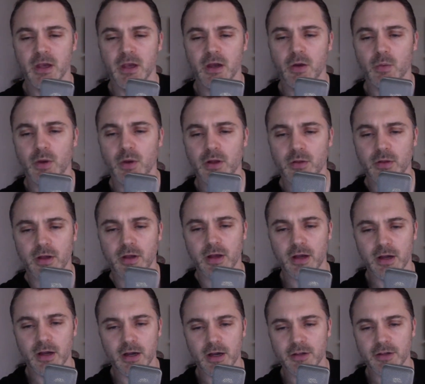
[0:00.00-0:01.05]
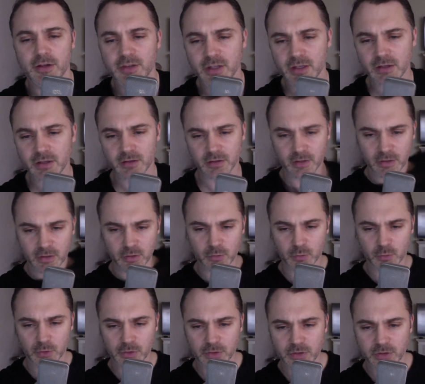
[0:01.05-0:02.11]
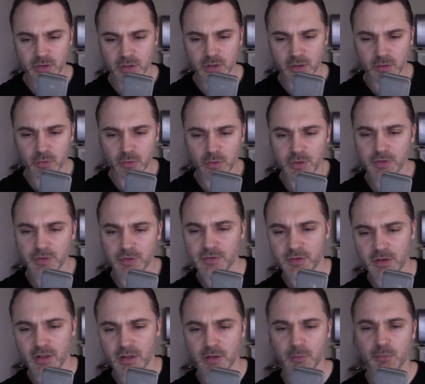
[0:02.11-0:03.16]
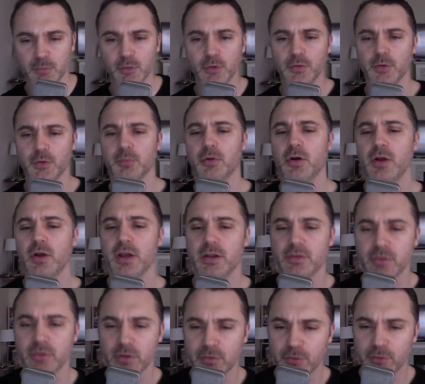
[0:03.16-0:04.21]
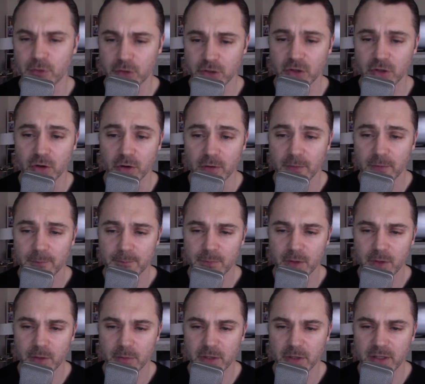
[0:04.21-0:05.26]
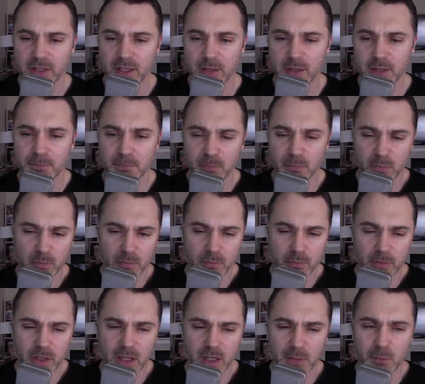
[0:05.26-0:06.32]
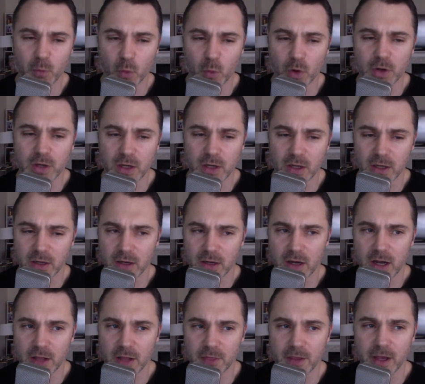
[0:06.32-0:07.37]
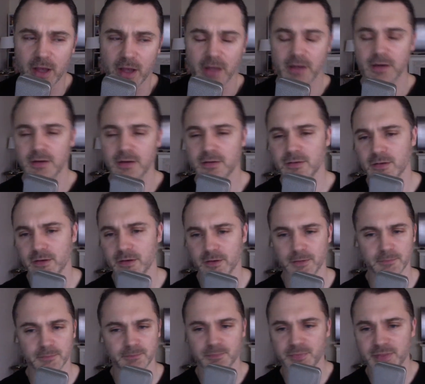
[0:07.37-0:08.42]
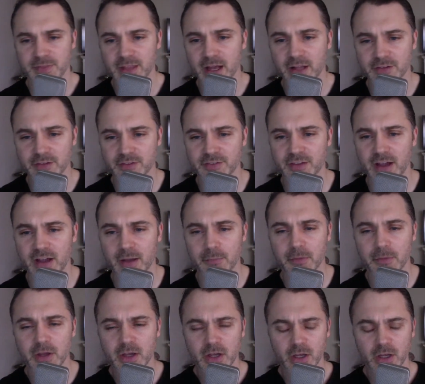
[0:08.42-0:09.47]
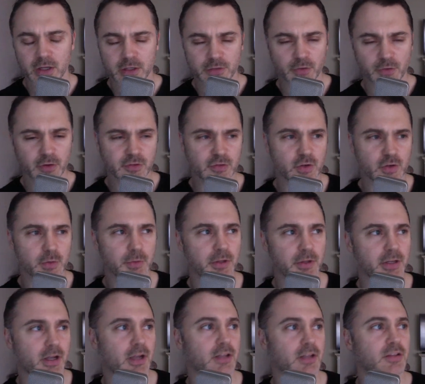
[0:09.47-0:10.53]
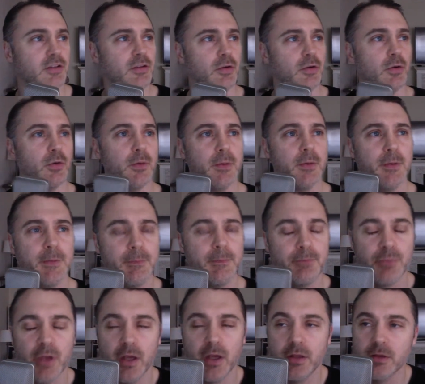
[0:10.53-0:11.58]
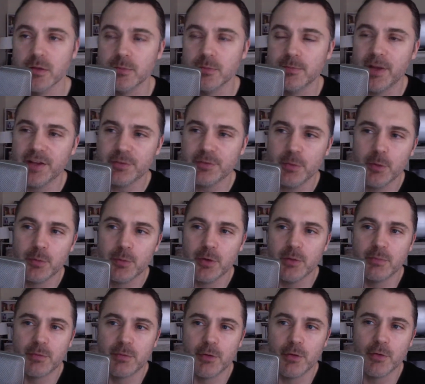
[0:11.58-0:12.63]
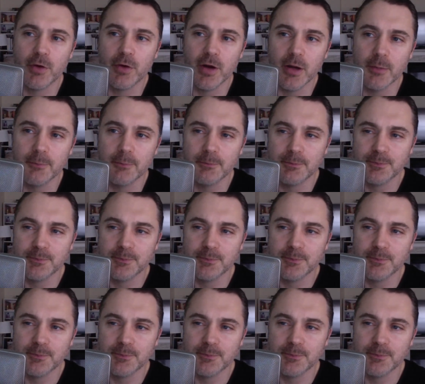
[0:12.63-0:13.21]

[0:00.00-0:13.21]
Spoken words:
Well, I think you really should increase and improve your ball handling for sure. I mean, keep working on that nonstop. As far as dribbling IQ, in the Basketball Brain program,